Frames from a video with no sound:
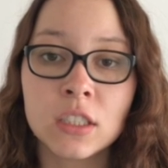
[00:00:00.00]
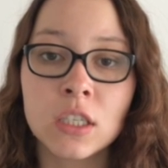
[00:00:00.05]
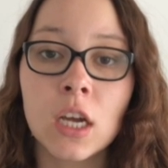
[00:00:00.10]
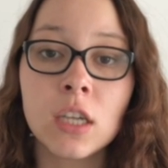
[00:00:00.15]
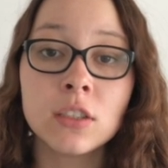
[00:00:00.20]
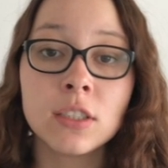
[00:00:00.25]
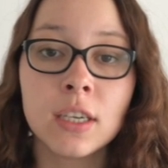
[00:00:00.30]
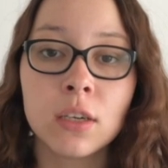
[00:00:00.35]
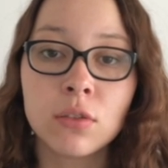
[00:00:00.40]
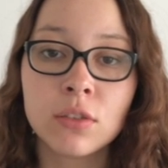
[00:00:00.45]
did
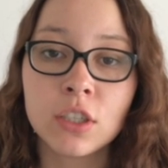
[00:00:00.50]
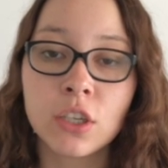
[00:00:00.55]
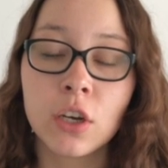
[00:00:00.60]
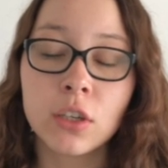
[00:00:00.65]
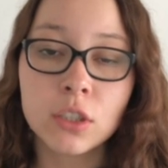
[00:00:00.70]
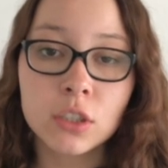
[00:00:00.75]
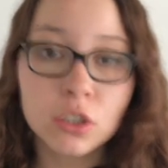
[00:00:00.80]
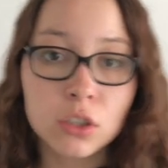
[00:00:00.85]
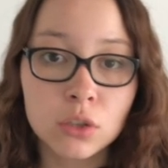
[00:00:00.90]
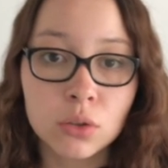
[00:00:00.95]
not tell the
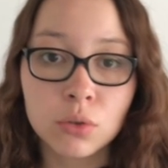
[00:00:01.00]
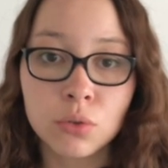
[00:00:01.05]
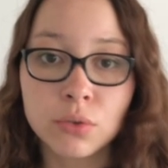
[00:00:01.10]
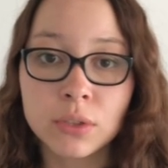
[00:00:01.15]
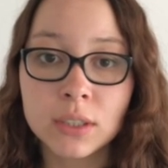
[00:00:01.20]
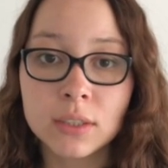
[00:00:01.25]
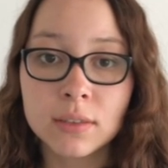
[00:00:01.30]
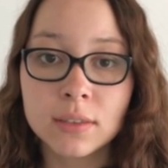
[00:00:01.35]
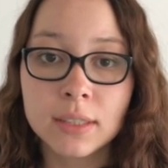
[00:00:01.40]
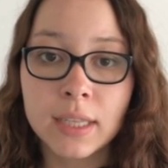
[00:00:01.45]
other
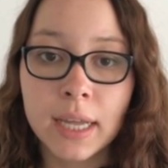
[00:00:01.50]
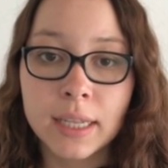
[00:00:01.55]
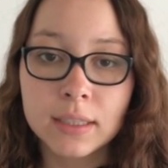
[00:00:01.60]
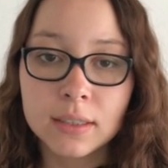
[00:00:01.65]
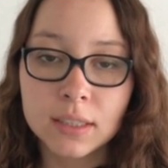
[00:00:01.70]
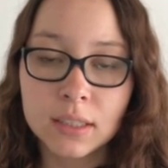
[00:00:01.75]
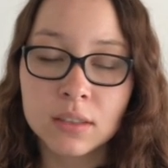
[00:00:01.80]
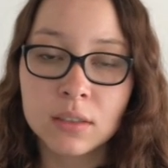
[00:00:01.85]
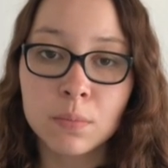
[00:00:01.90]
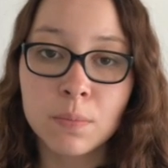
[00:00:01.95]
countries
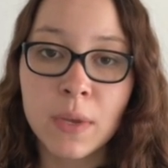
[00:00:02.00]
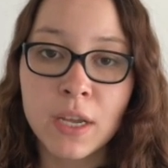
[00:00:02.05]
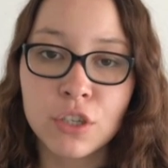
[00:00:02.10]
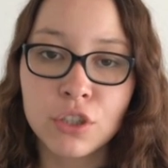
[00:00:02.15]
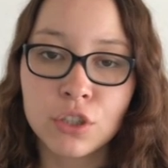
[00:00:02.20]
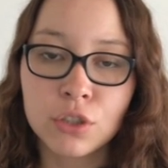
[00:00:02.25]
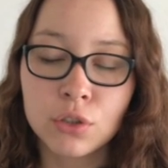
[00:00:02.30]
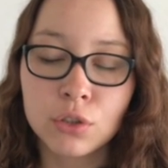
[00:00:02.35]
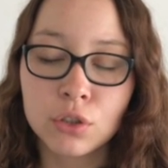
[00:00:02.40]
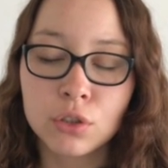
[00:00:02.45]
that these
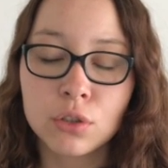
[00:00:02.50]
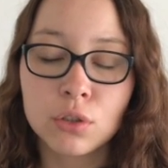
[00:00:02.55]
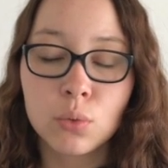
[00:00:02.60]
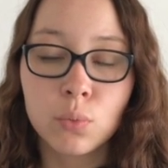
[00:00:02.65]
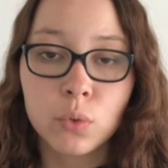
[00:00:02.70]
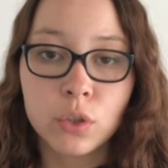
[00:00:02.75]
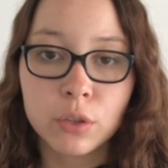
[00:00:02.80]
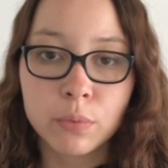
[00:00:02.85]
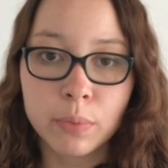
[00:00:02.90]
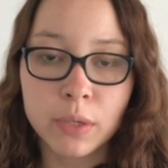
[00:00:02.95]
measures
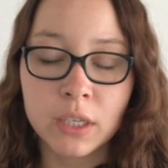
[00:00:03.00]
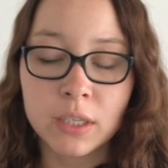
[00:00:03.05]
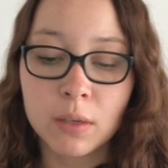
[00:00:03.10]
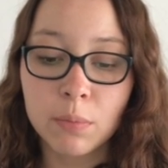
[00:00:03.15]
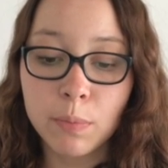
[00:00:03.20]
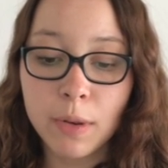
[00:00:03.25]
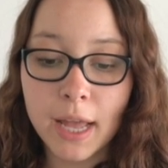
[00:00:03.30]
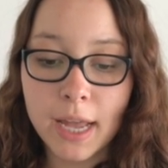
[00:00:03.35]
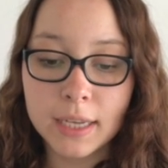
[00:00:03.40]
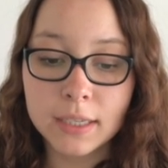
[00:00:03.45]
were being
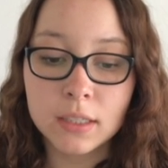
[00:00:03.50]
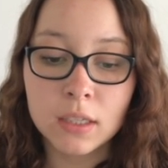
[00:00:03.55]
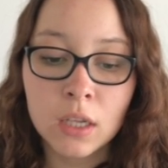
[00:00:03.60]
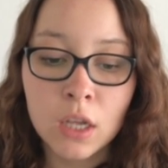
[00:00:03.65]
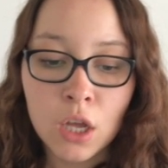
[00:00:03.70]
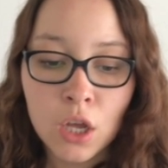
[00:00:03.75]
applied.